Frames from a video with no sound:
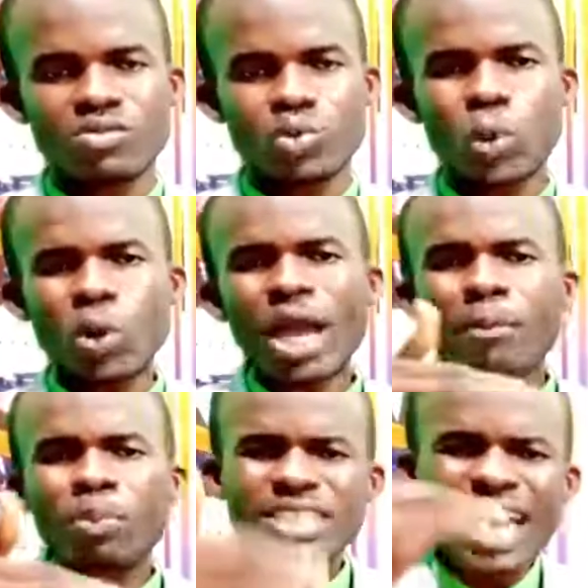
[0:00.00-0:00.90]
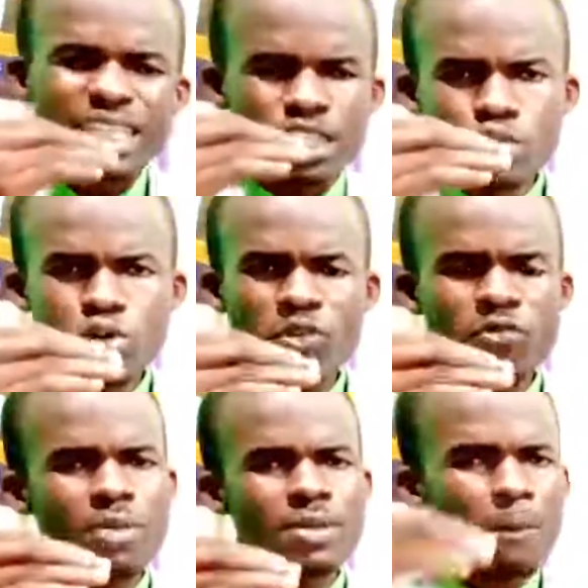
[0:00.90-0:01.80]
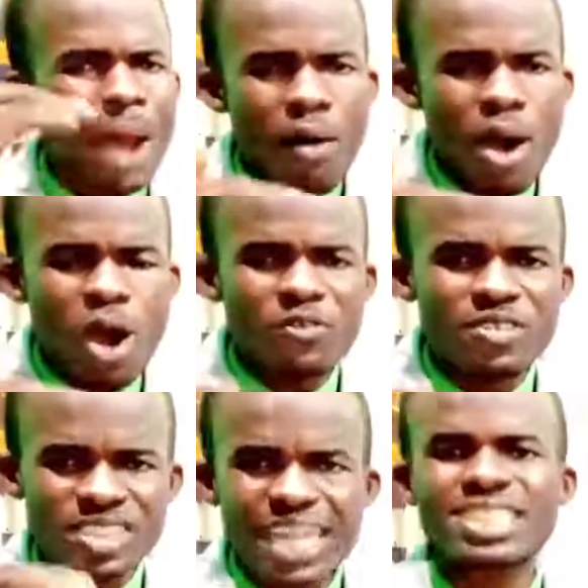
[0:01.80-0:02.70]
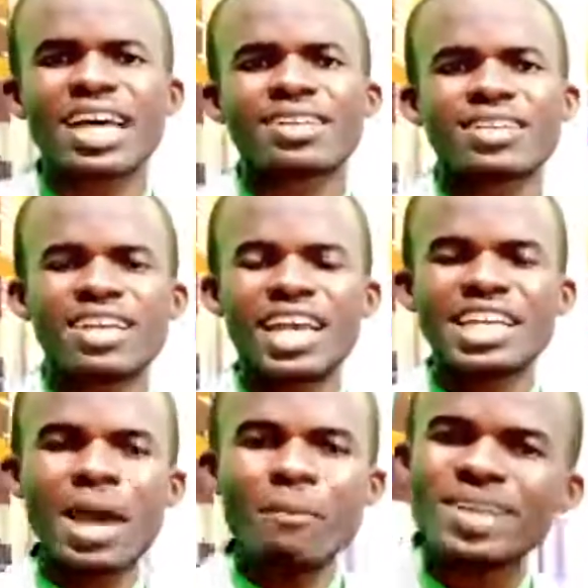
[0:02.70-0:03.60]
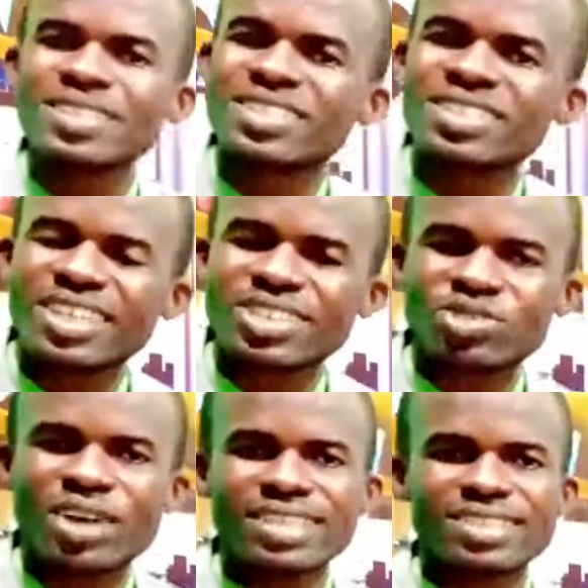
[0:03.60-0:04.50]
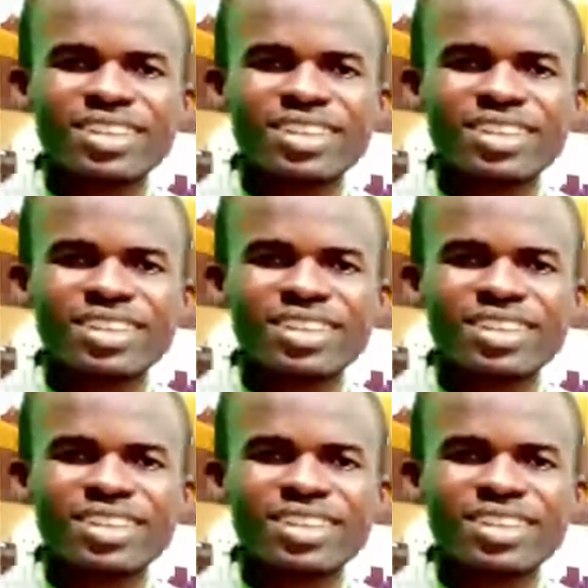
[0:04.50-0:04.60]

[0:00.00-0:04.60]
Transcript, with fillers: who can protect you from the power of Satan, and that person is Jesus Christ,